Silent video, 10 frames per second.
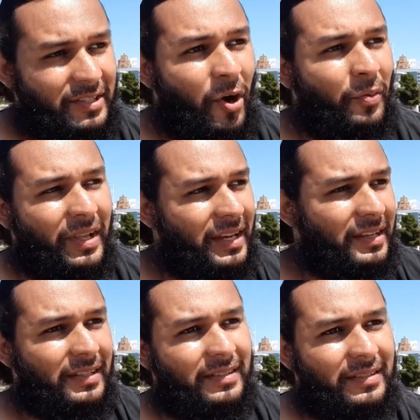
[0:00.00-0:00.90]

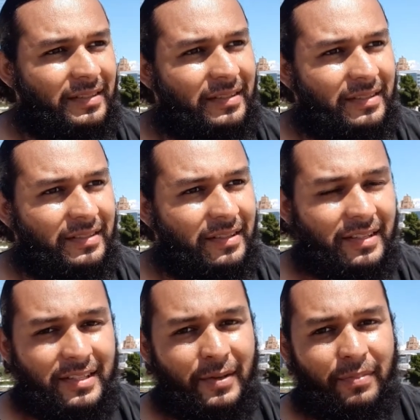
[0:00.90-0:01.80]
Donated it to
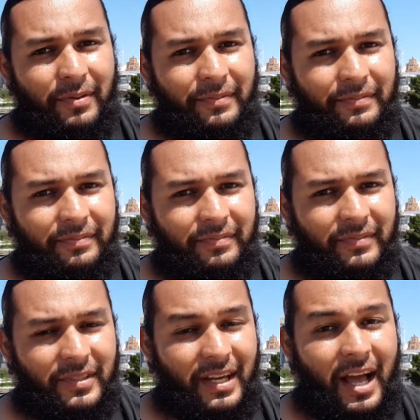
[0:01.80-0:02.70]
the temple,
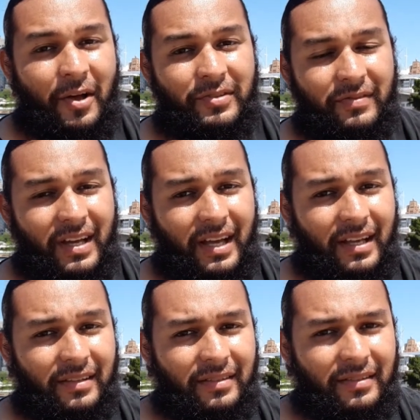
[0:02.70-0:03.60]
to the house of God.